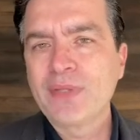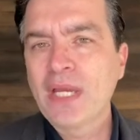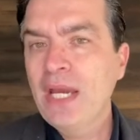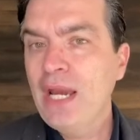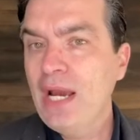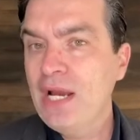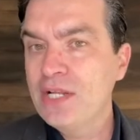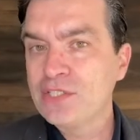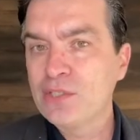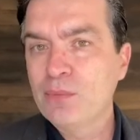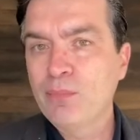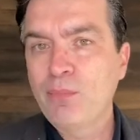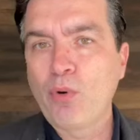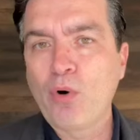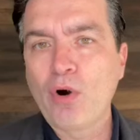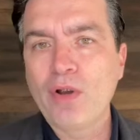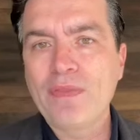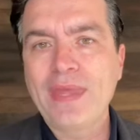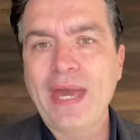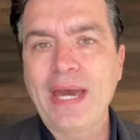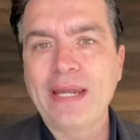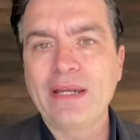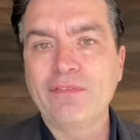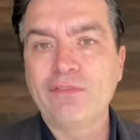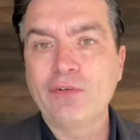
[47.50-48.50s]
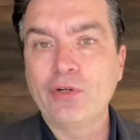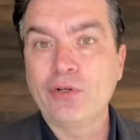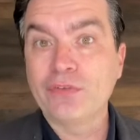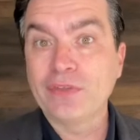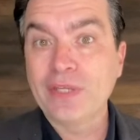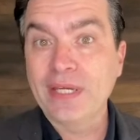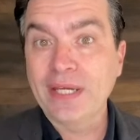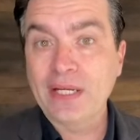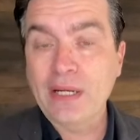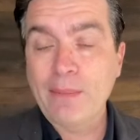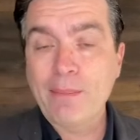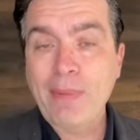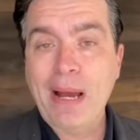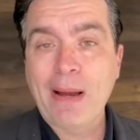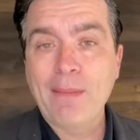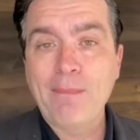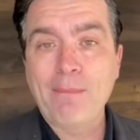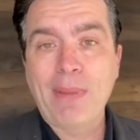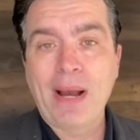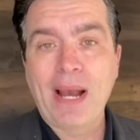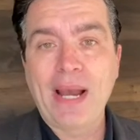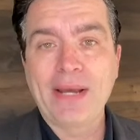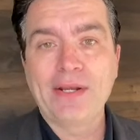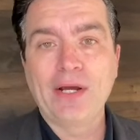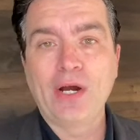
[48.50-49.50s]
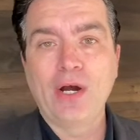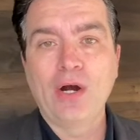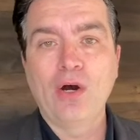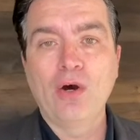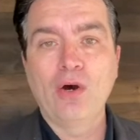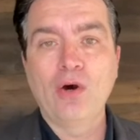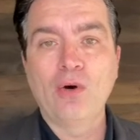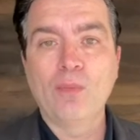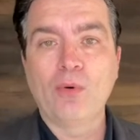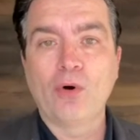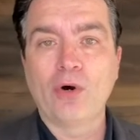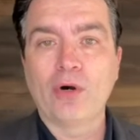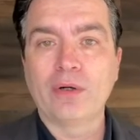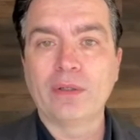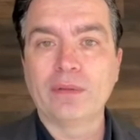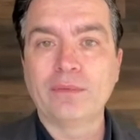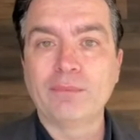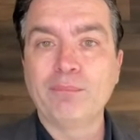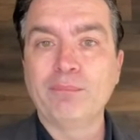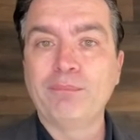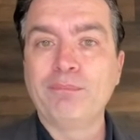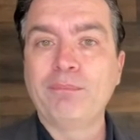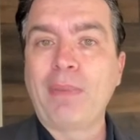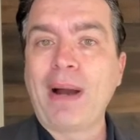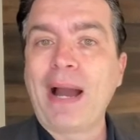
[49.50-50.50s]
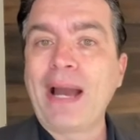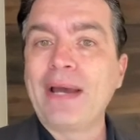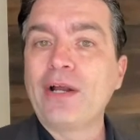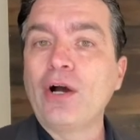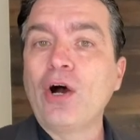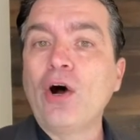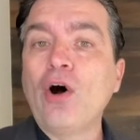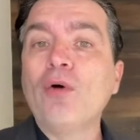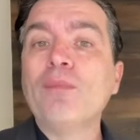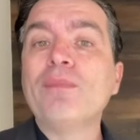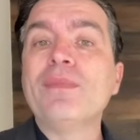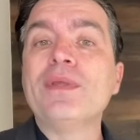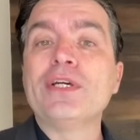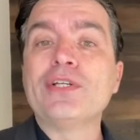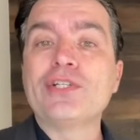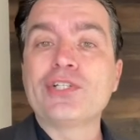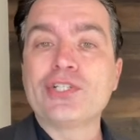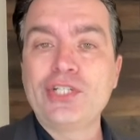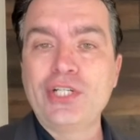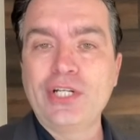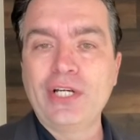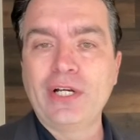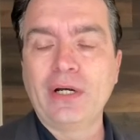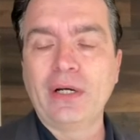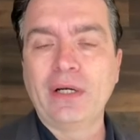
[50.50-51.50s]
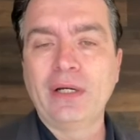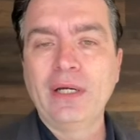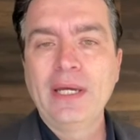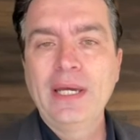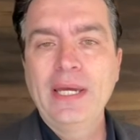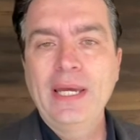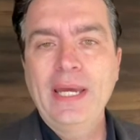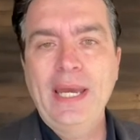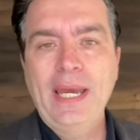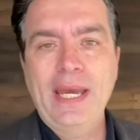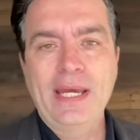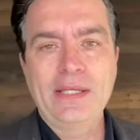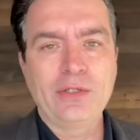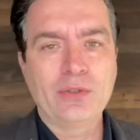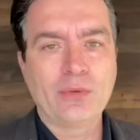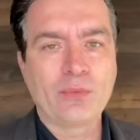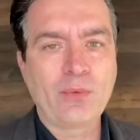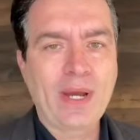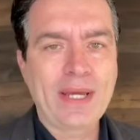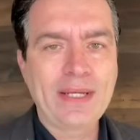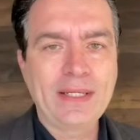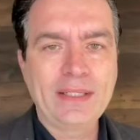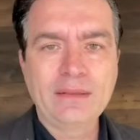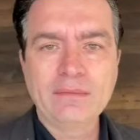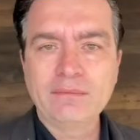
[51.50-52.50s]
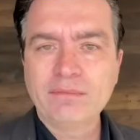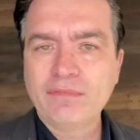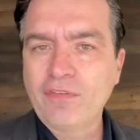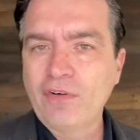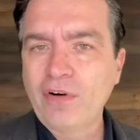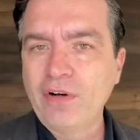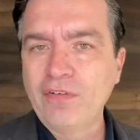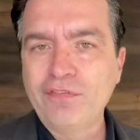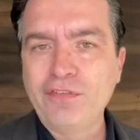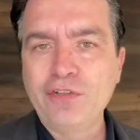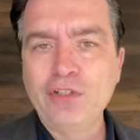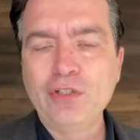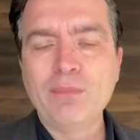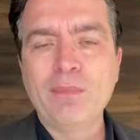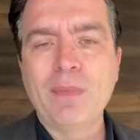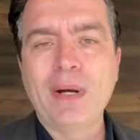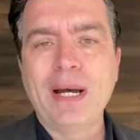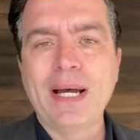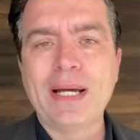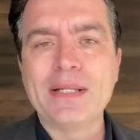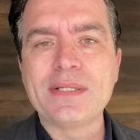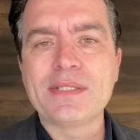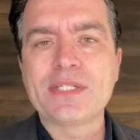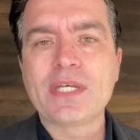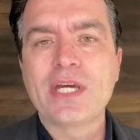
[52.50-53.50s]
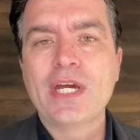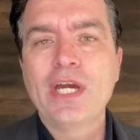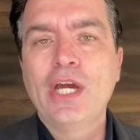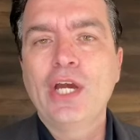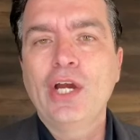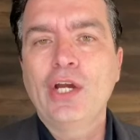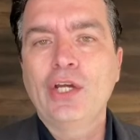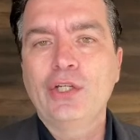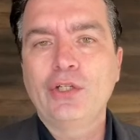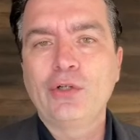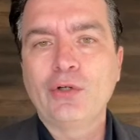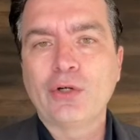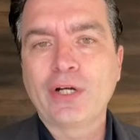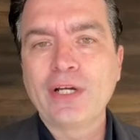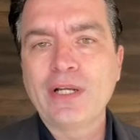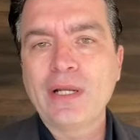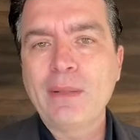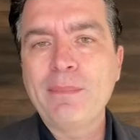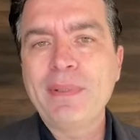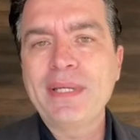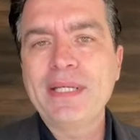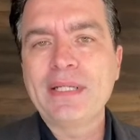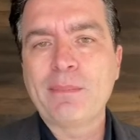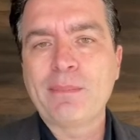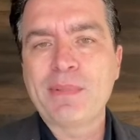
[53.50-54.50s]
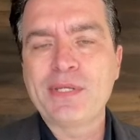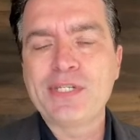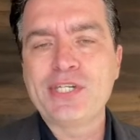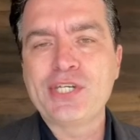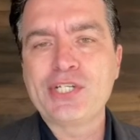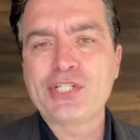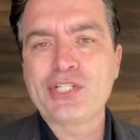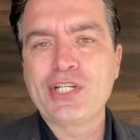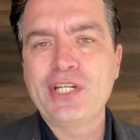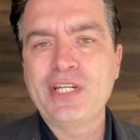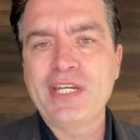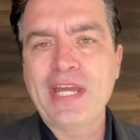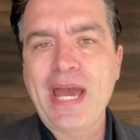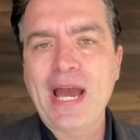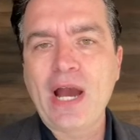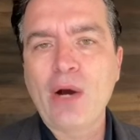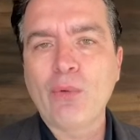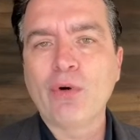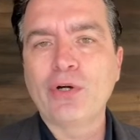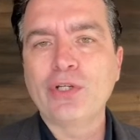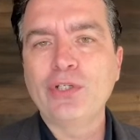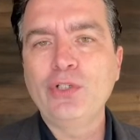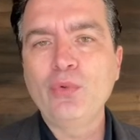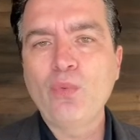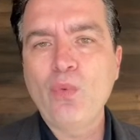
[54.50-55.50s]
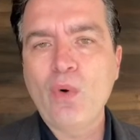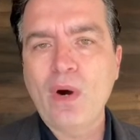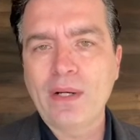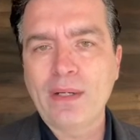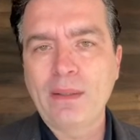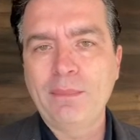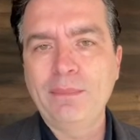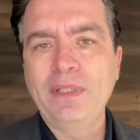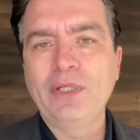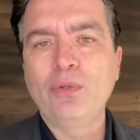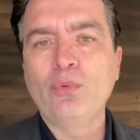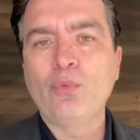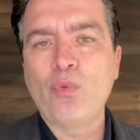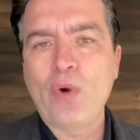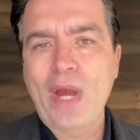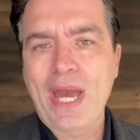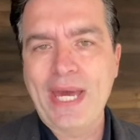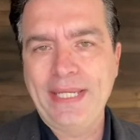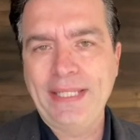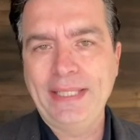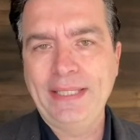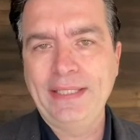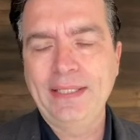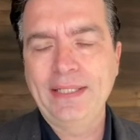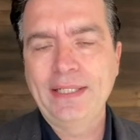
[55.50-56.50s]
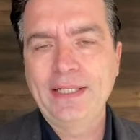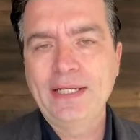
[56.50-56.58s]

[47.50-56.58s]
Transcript: It's important that if you're thinking about buying a home or buying a home this year and you're waiting for a few months, you're gonna be in a position now where you wanna be ready